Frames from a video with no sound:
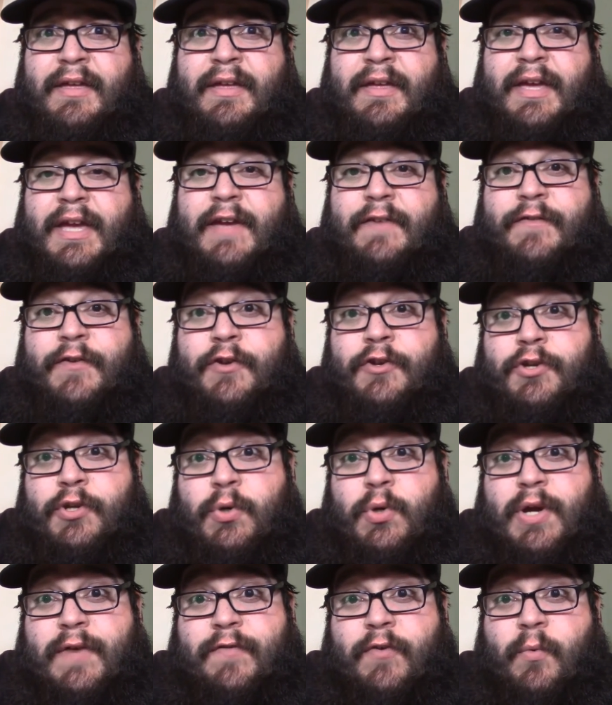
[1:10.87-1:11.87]
If you
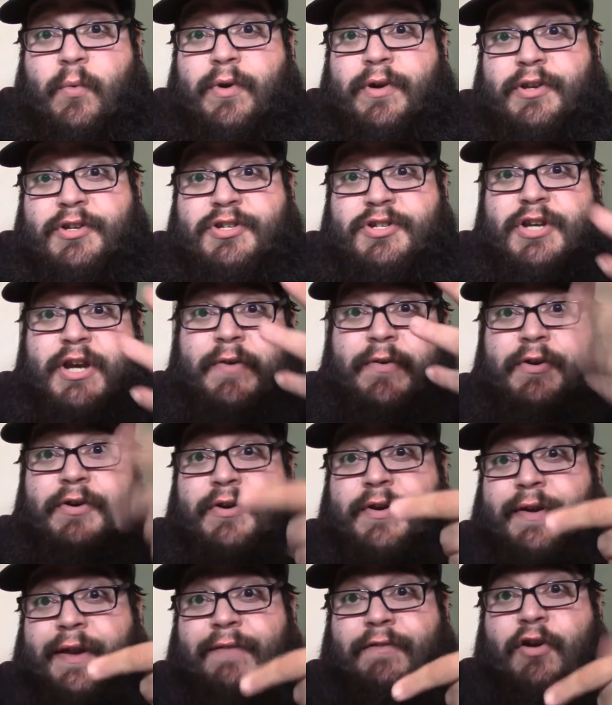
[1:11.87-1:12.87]
do, if you want to share it,
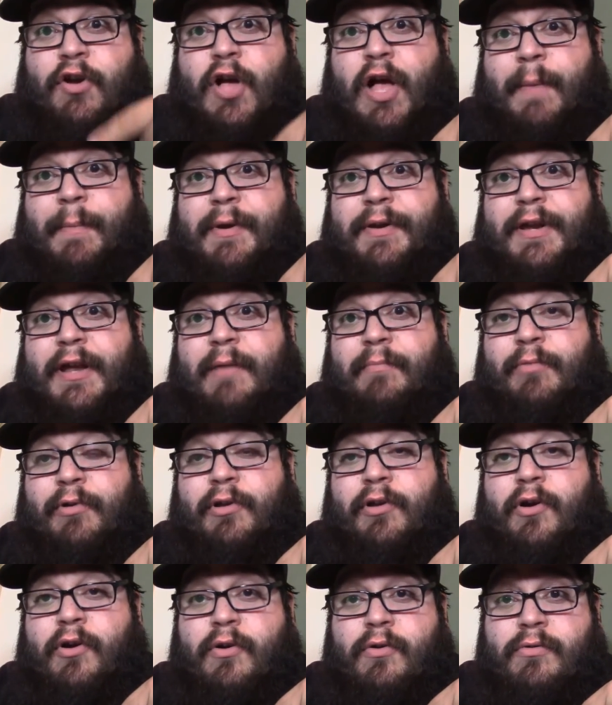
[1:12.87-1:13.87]
you can leave a comment down
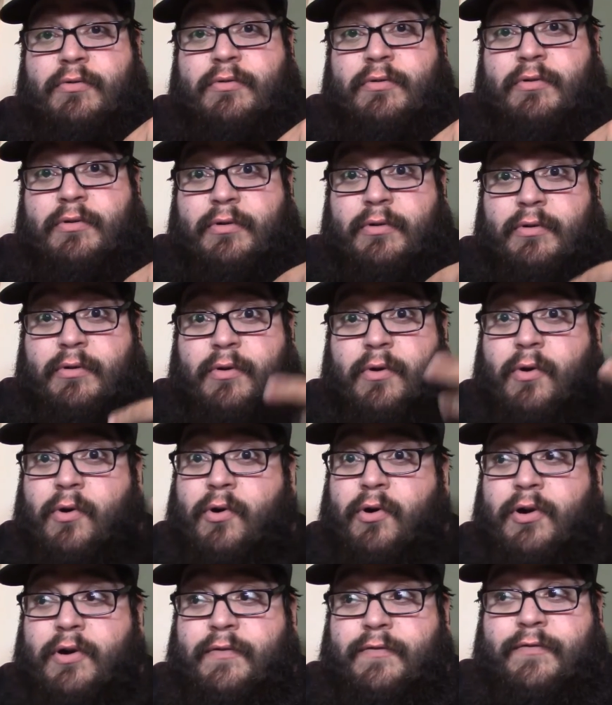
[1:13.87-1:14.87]
below.
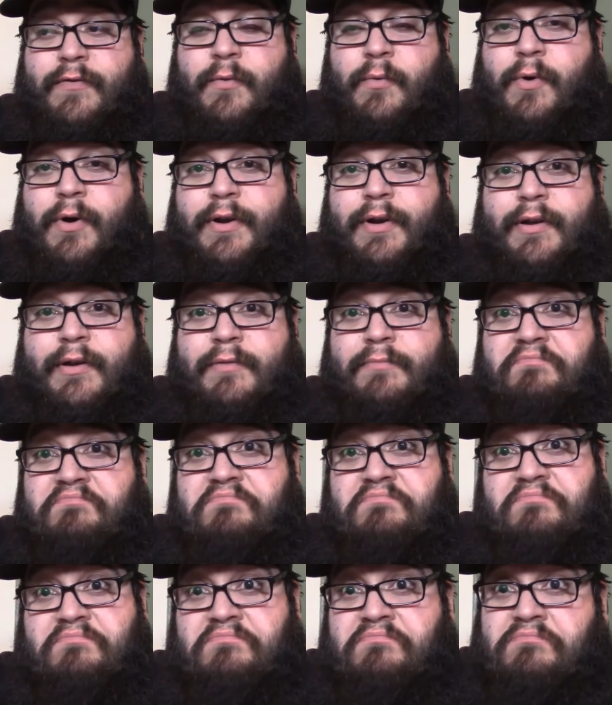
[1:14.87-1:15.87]
Or if you want to
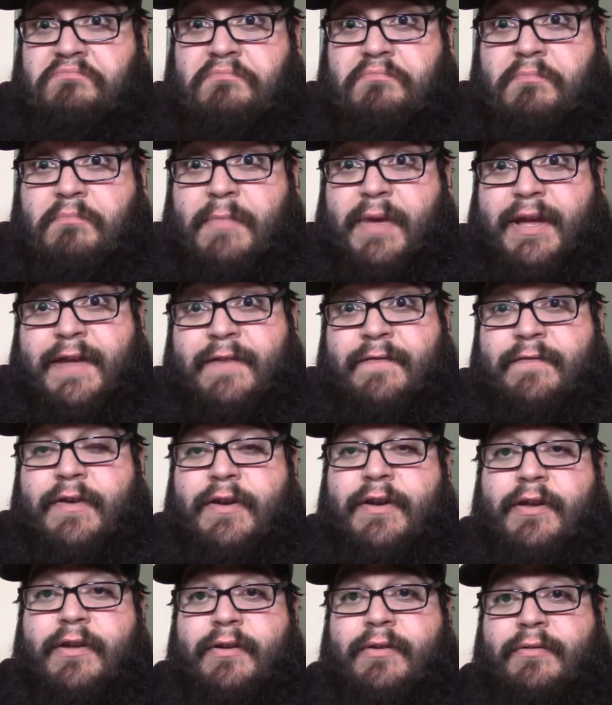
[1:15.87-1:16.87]
make a
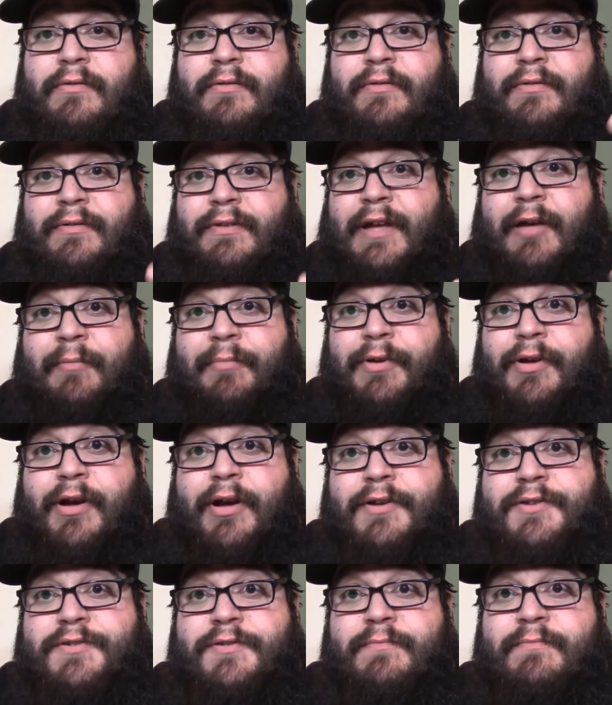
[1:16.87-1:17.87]
video, that'll be
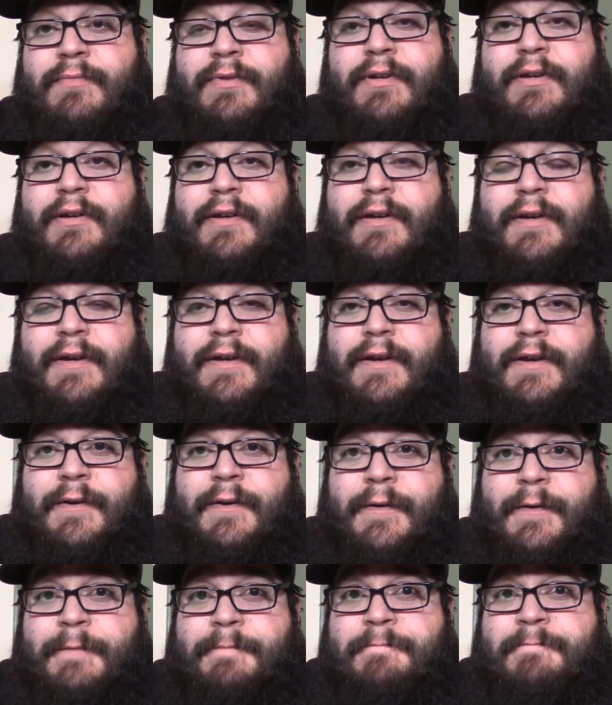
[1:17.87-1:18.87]
awesome, you
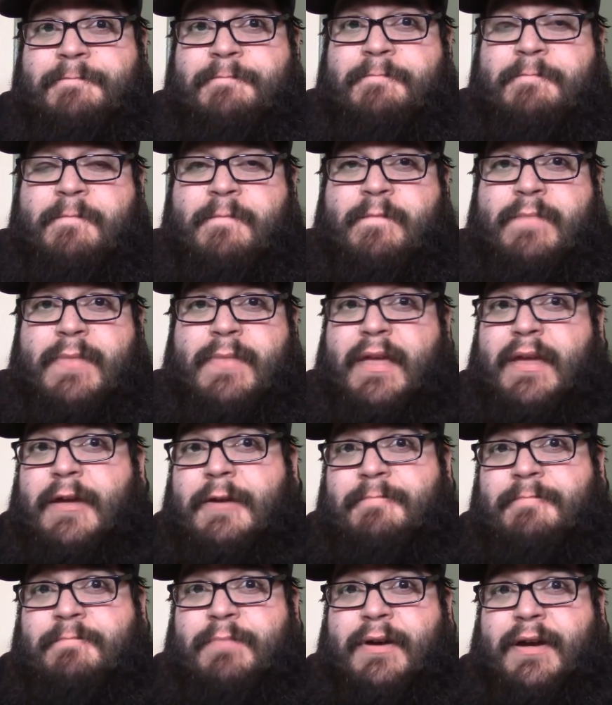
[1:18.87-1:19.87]
know.
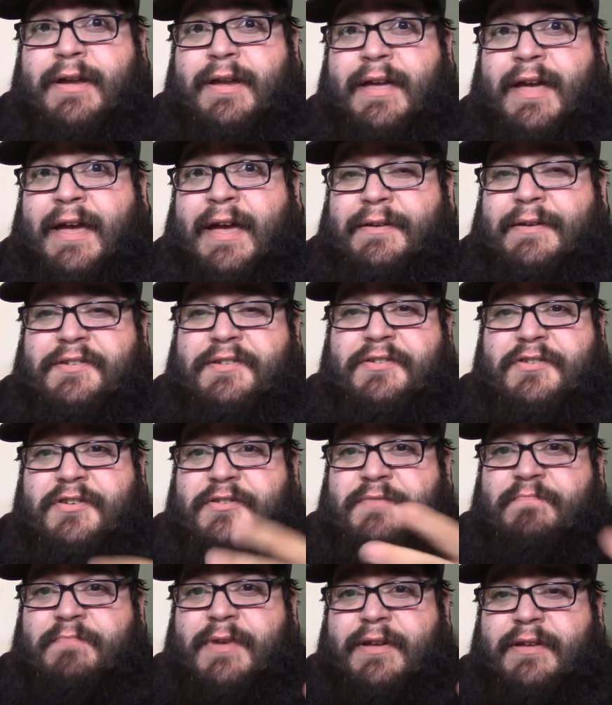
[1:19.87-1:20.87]
But yeah, this is
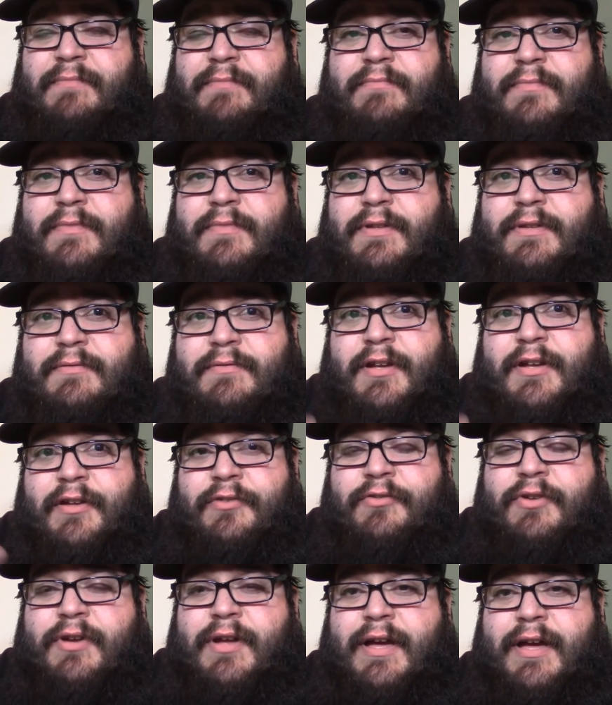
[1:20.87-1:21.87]
just me
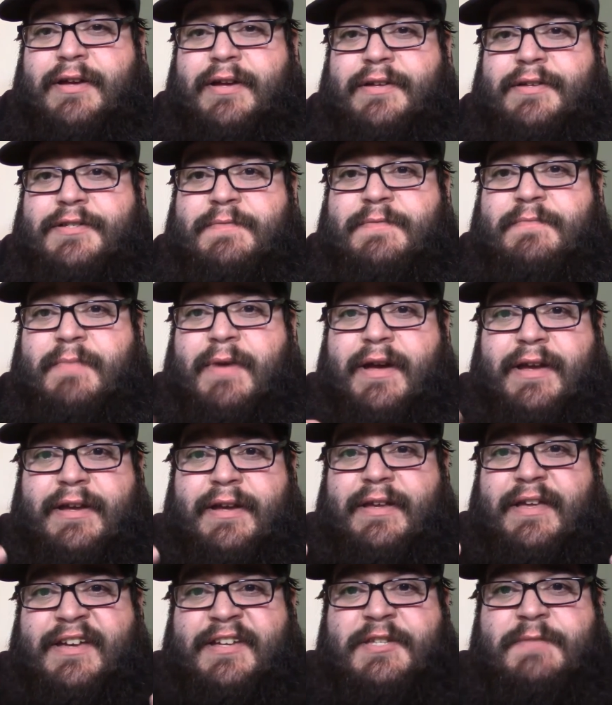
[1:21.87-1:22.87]
telling you guys my
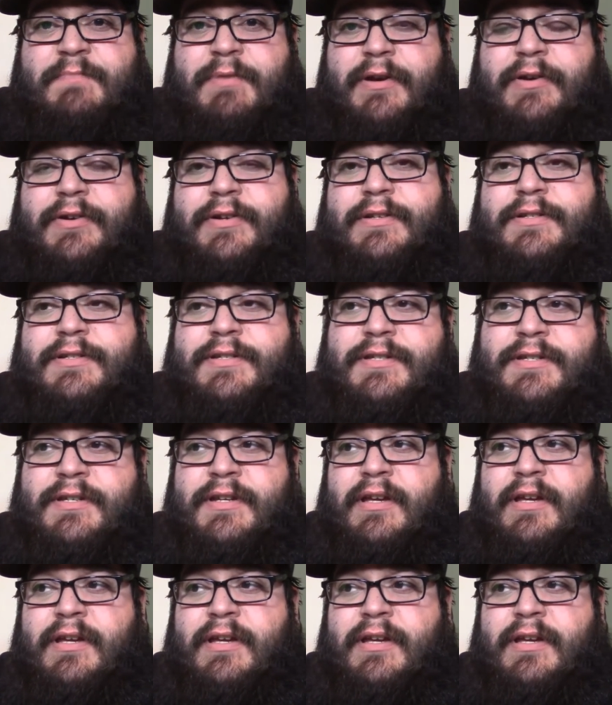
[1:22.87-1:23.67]
experience.